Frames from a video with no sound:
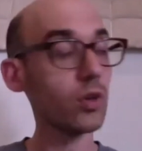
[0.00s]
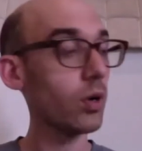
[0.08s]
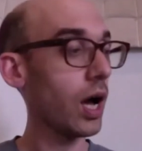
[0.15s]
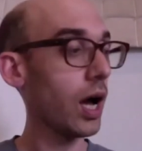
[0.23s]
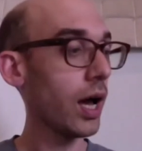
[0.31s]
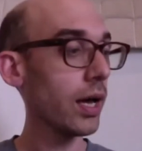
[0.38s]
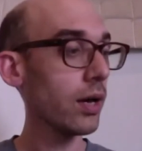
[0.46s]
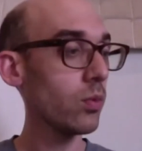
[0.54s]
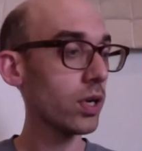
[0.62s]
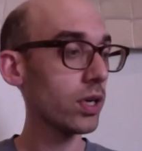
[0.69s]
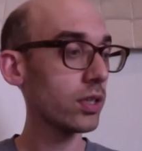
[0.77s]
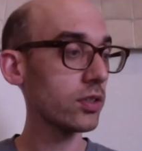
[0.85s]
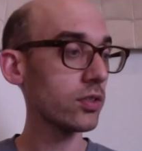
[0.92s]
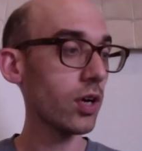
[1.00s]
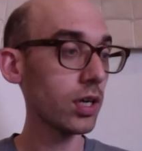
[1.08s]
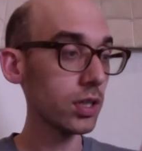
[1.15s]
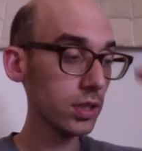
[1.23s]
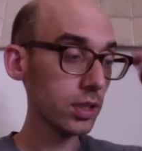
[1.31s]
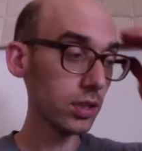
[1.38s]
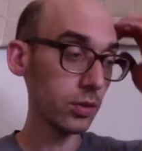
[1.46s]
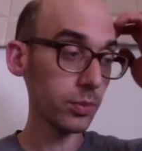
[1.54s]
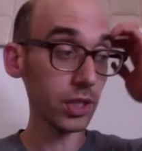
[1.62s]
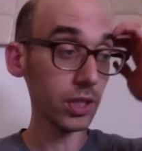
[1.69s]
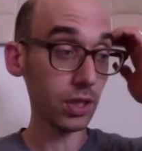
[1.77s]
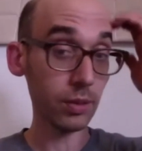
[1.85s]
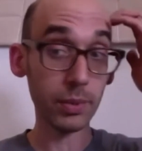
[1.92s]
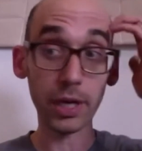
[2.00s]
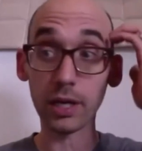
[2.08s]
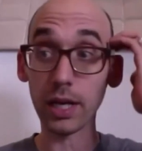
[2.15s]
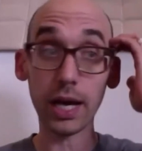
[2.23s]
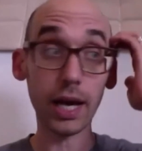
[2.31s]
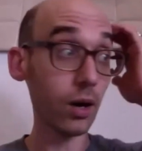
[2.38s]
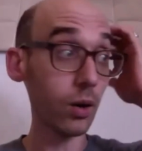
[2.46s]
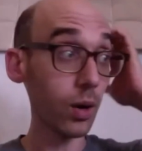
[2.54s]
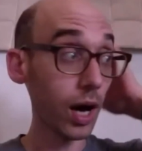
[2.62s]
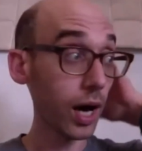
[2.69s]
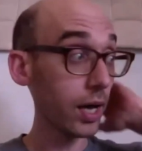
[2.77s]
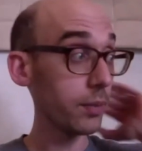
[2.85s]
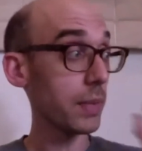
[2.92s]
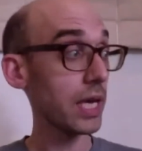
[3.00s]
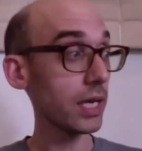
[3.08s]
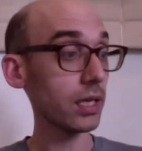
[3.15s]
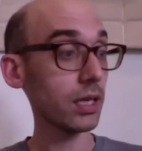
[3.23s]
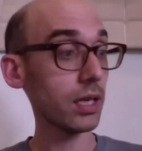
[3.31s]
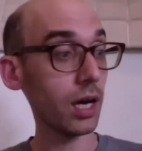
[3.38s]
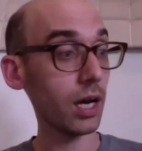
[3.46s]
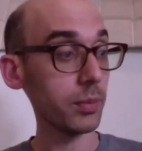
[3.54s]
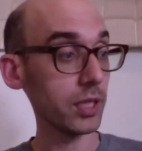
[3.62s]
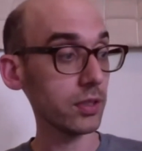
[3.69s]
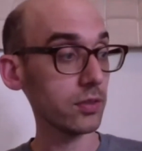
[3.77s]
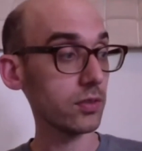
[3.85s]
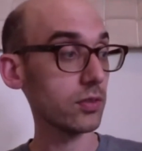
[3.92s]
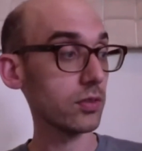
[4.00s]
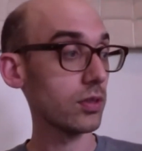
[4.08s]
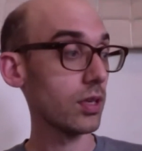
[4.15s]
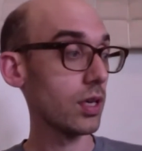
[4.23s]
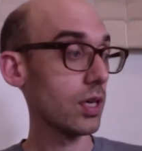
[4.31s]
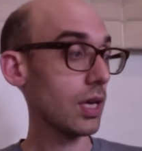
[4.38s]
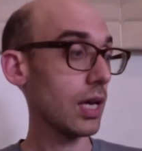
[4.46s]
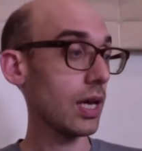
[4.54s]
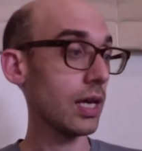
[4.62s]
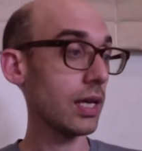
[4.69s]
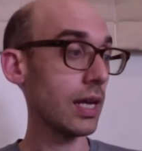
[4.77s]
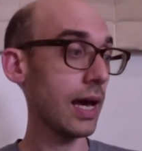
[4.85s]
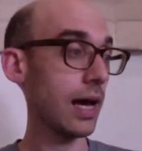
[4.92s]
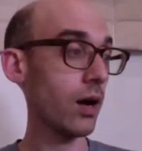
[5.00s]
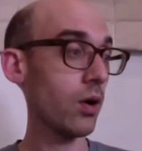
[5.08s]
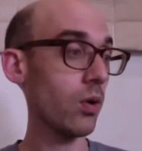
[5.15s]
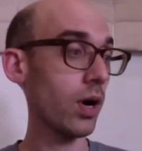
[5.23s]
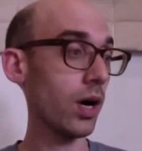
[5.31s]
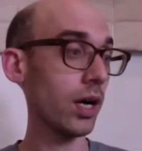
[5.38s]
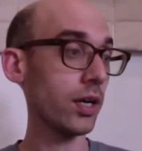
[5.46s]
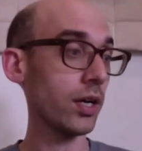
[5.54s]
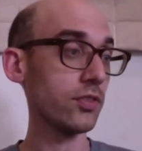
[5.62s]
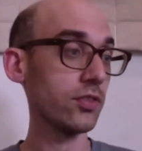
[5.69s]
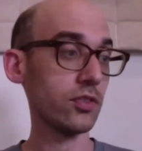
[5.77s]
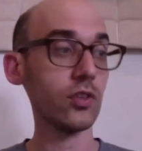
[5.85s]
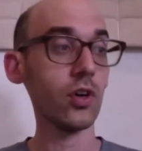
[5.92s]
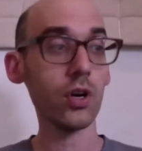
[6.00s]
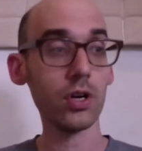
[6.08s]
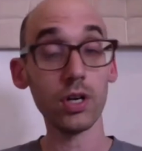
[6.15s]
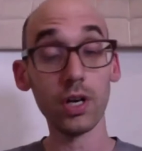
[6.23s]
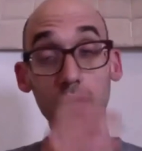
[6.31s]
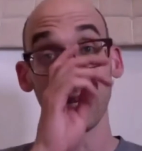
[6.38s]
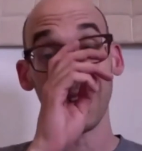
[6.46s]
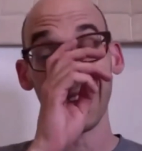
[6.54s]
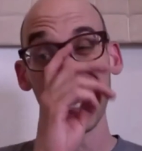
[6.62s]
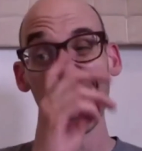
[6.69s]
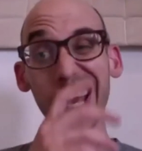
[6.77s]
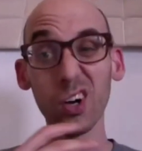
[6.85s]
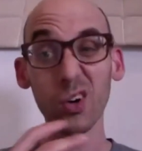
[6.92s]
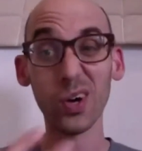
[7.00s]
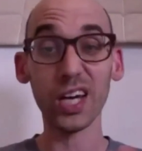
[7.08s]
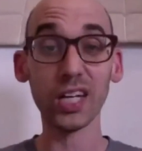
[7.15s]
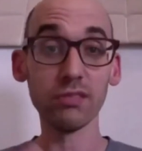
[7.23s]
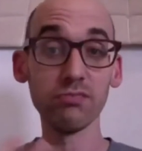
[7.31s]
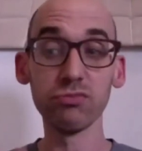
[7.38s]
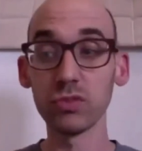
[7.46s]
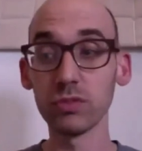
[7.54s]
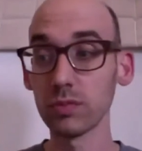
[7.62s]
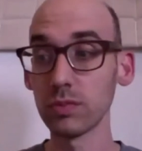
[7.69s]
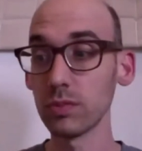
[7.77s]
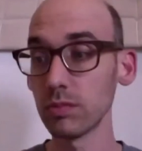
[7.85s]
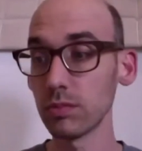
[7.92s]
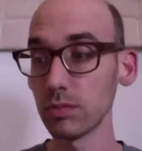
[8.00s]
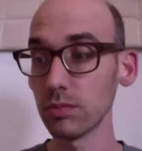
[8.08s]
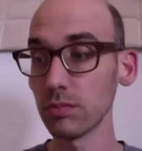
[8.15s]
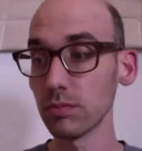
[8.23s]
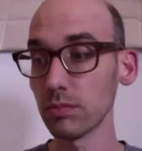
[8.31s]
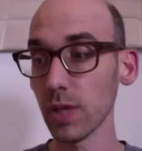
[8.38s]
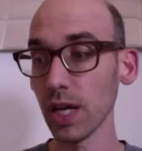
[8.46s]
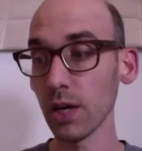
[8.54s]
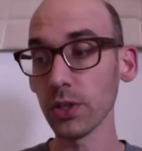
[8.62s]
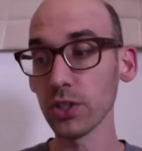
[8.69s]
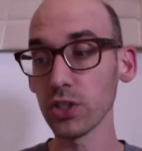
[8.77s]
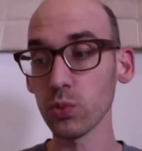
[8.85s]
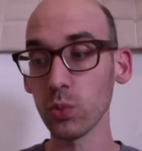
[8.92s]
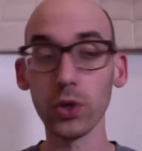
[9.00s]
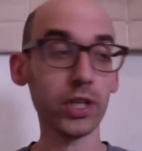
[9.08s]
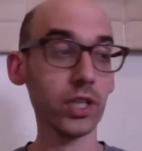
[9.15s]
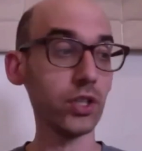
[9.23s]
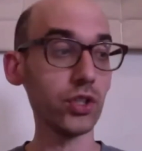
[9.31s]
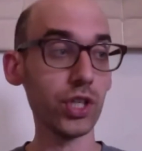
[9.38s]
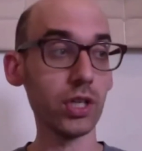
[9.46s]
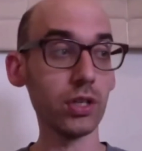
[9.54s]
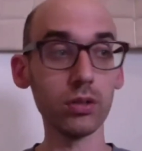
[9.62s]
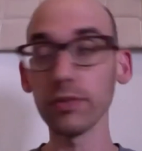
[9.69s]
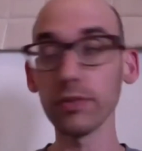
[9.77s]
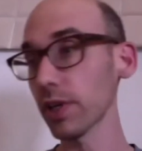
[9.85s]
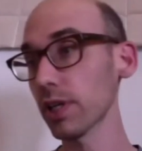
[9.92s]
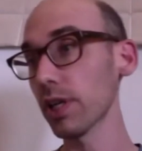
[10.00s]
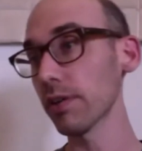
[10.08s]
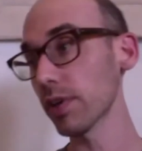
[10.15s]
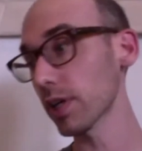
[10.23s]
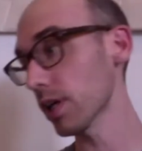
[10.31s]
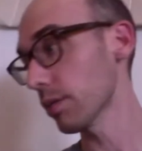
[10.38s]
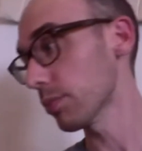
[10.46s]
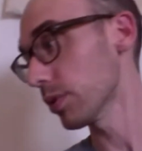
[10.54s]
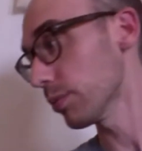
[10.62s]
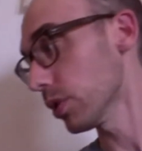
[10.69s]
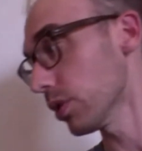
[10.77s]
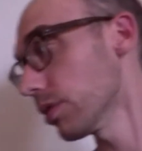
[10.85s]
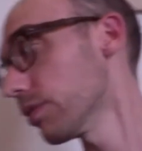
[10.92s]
So I wanted to talk a little bit about how I make comics and how I start and kind of how I just work in general. If I could have that copy of